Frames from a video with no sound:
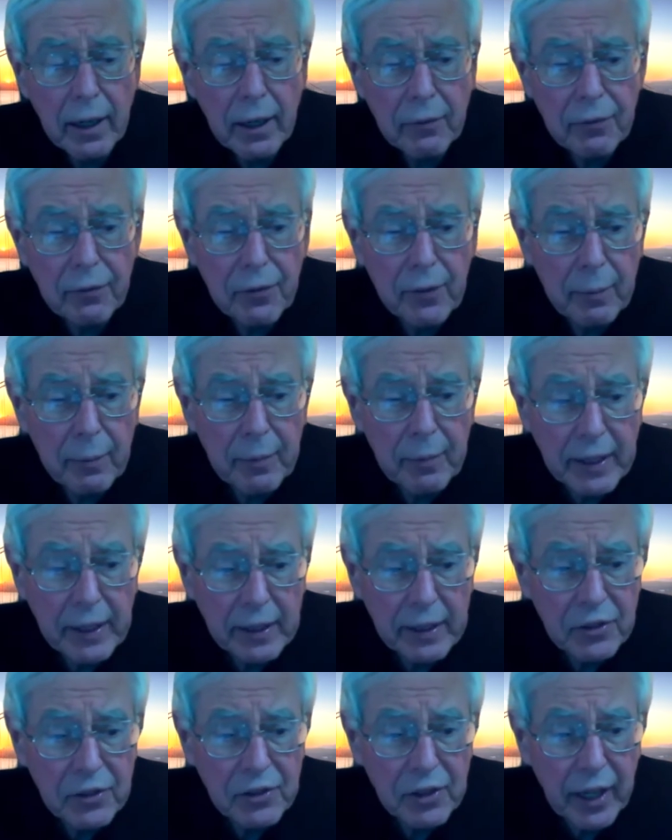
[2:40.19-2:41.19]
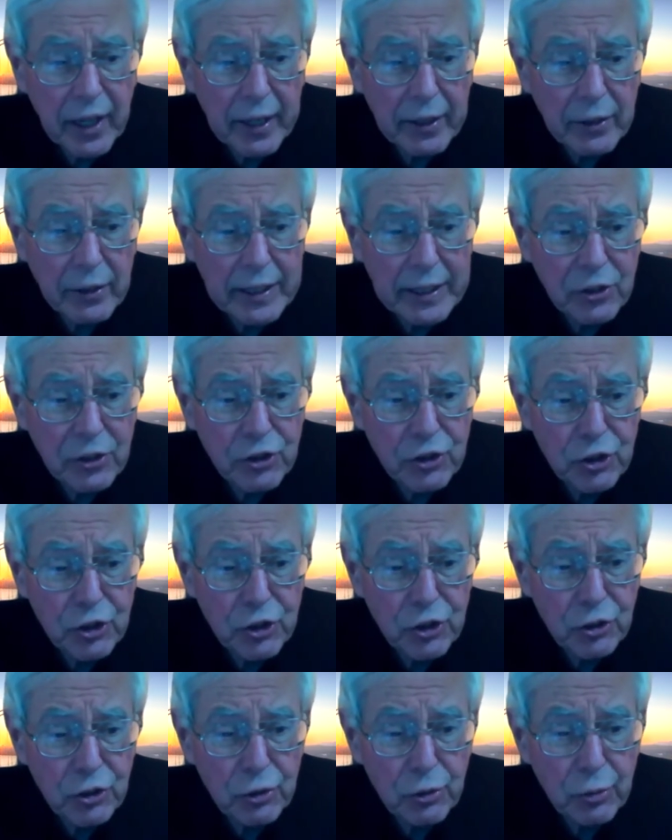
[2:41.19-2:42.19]
from the inside in
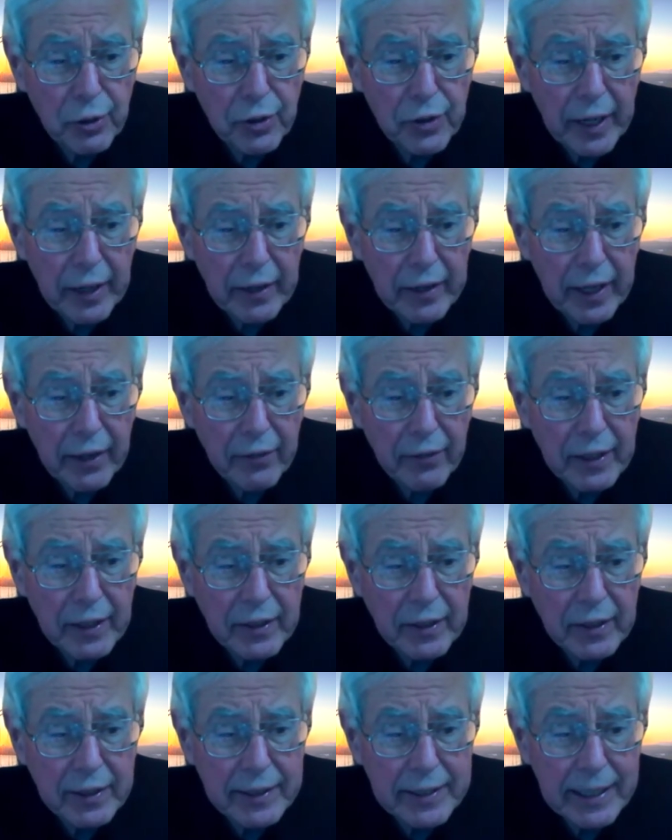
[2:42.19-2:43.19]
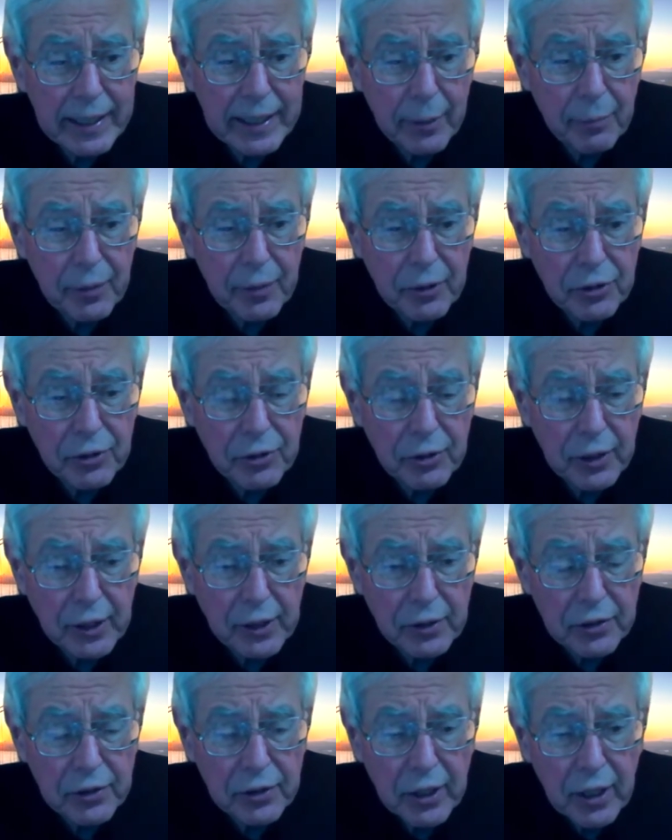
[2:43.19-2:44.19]
situ without having to dig up the
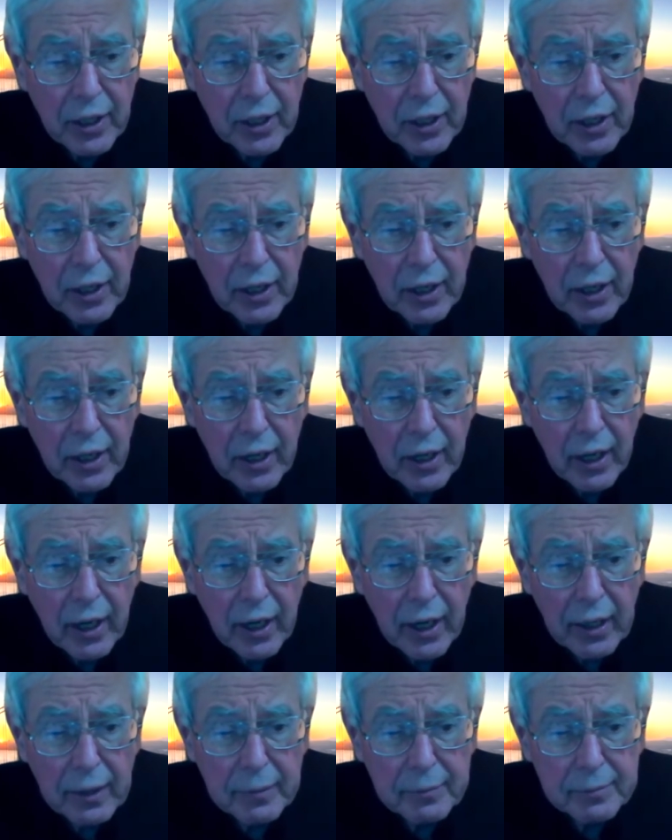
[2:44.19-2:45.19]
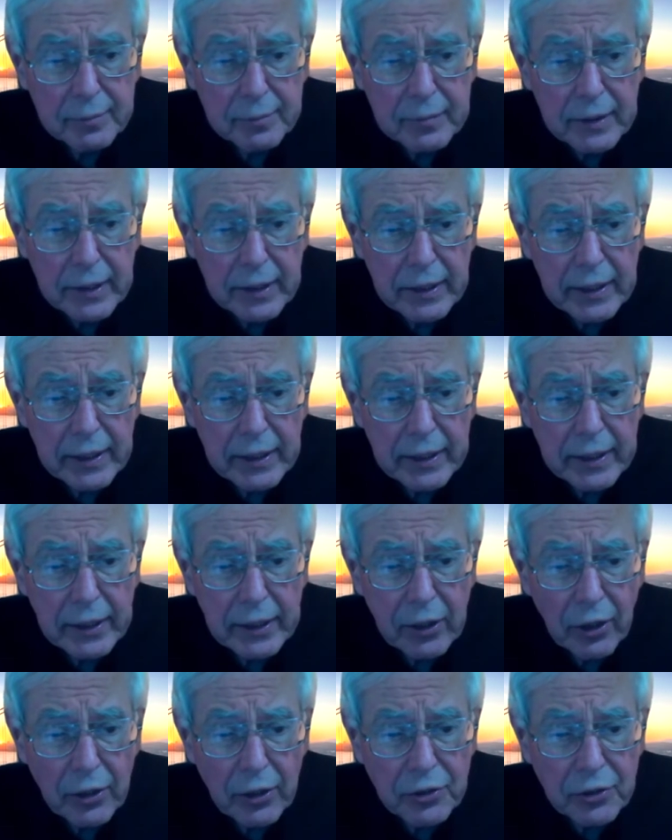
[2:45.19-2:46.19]
streets. It
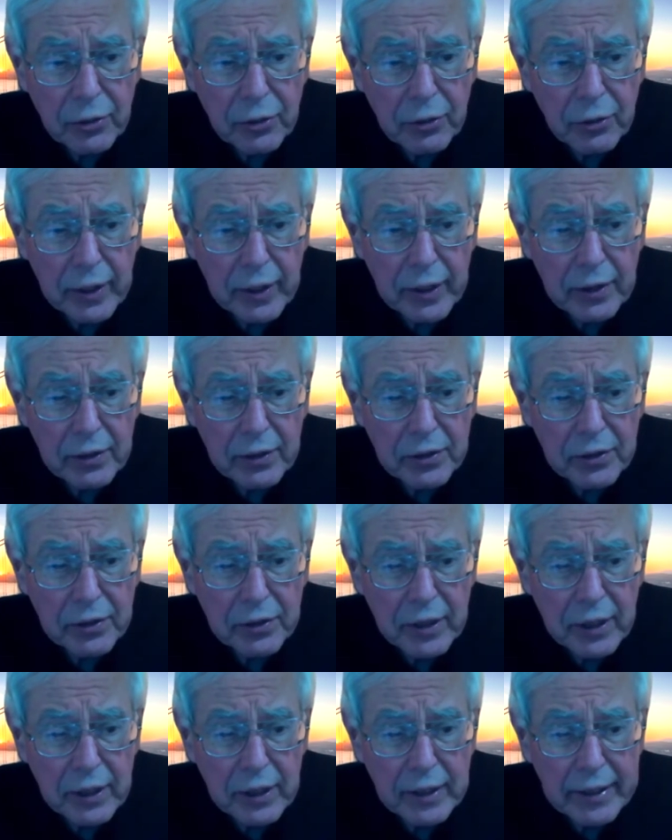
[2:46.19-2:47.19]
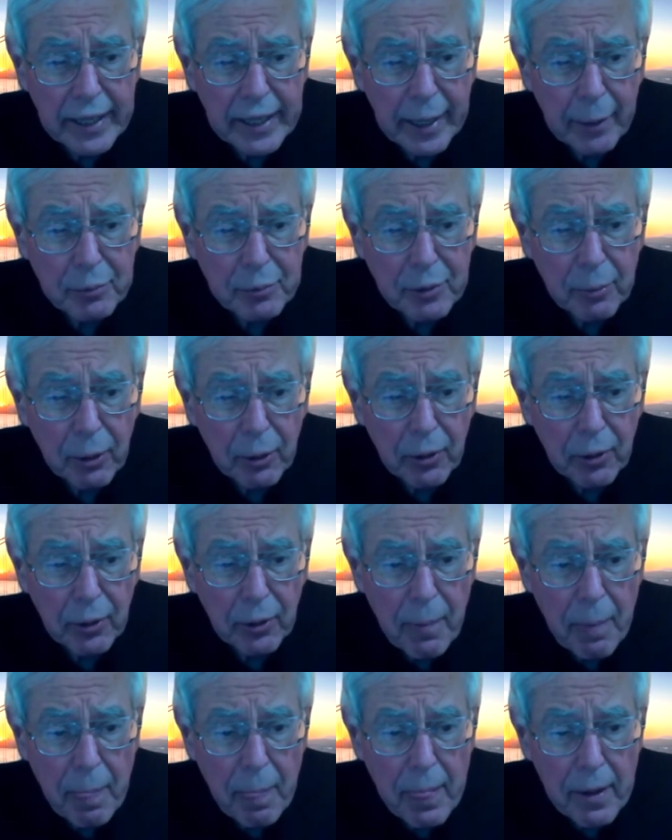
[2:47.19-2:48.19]
also is
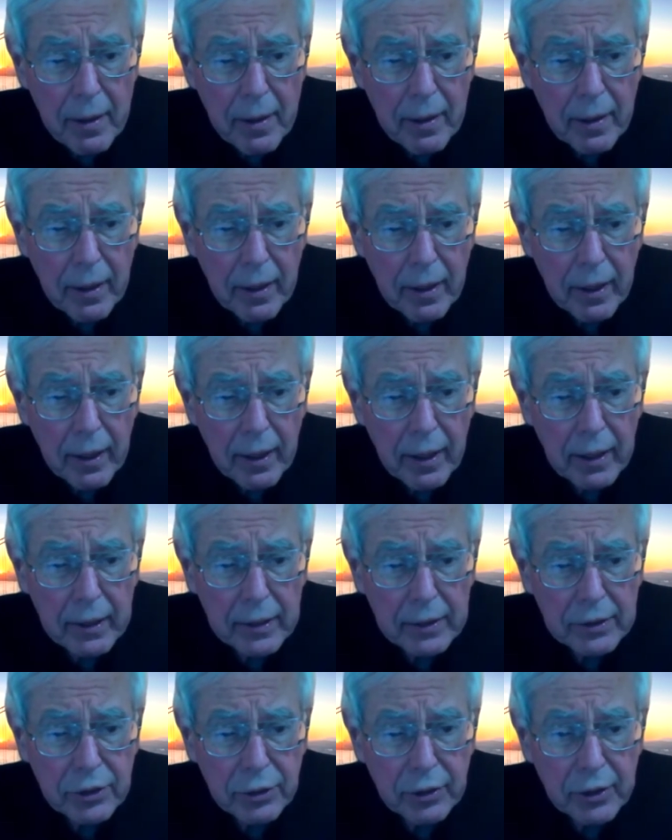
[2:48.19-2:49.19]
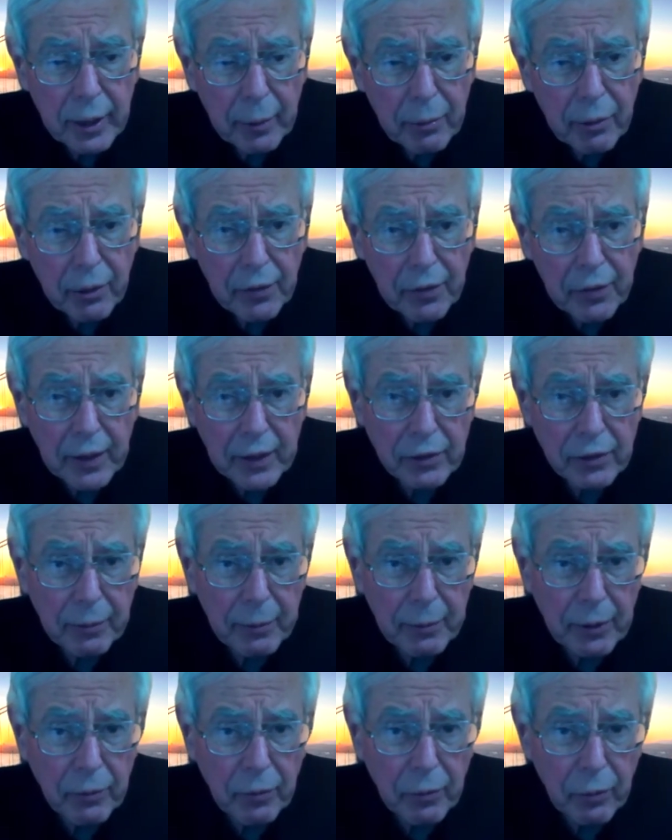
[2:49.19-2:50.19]
adaptable to a number of things. I
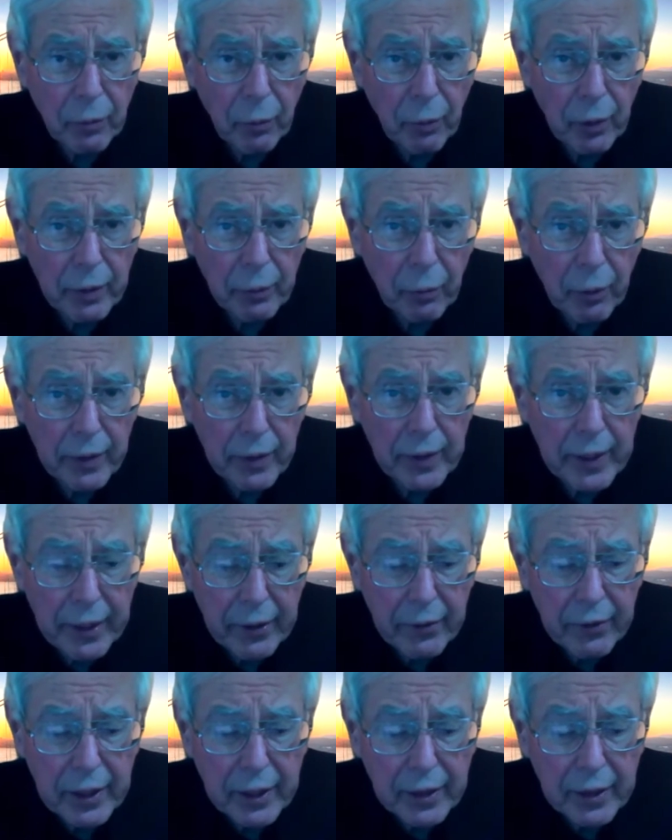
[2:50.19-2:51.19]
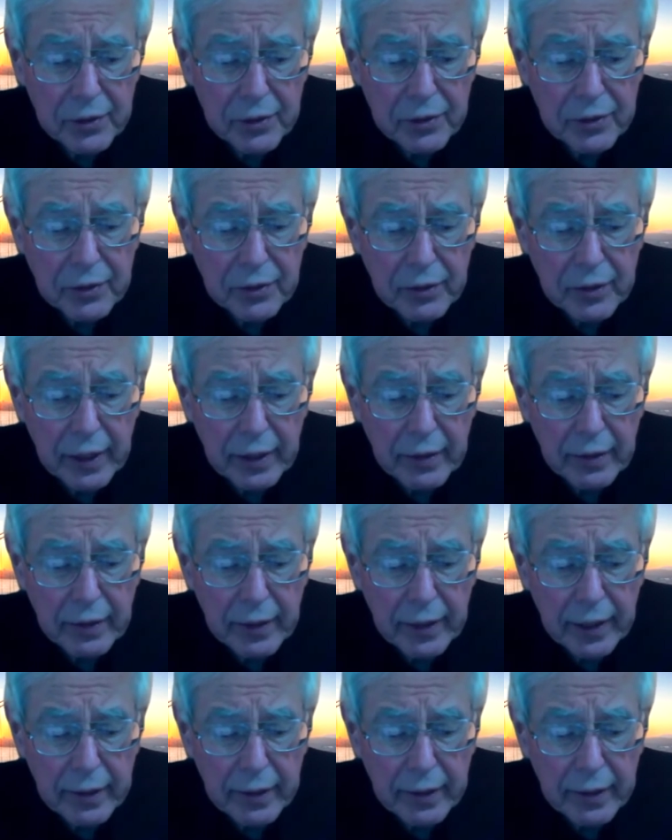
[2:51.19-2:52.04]
mean, one of the areas that